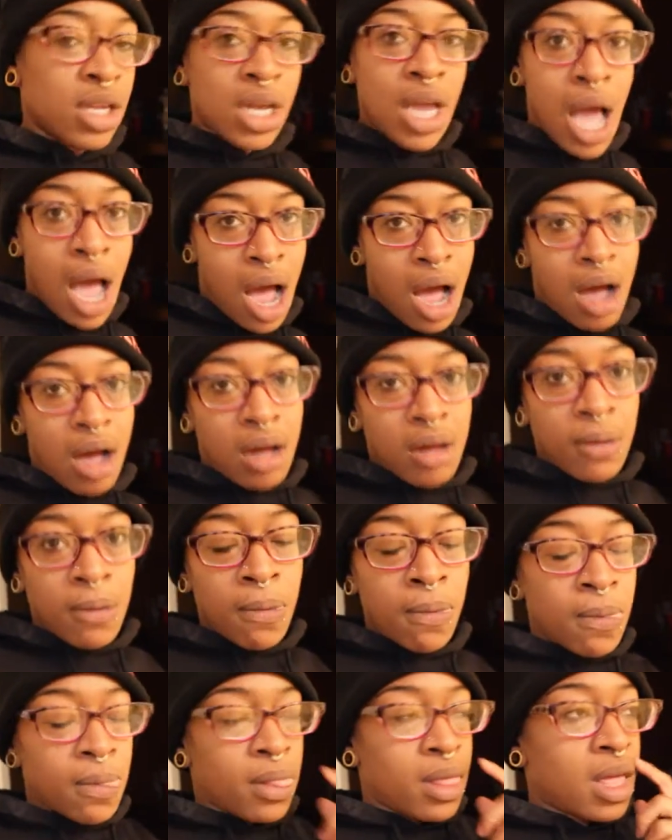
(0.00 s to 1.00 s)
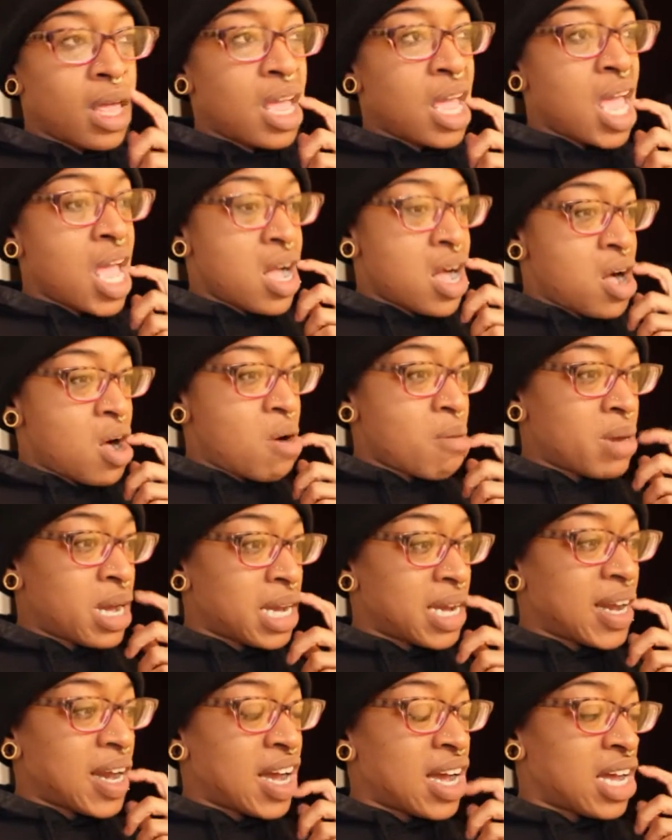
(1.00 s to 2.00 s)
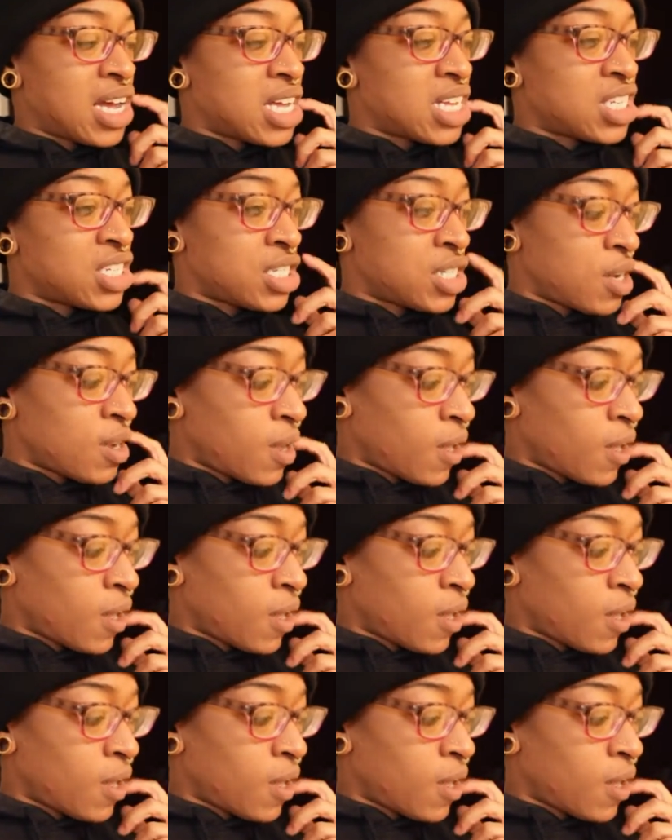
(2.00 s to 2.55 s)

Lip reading: Y'all. Oh my gosh.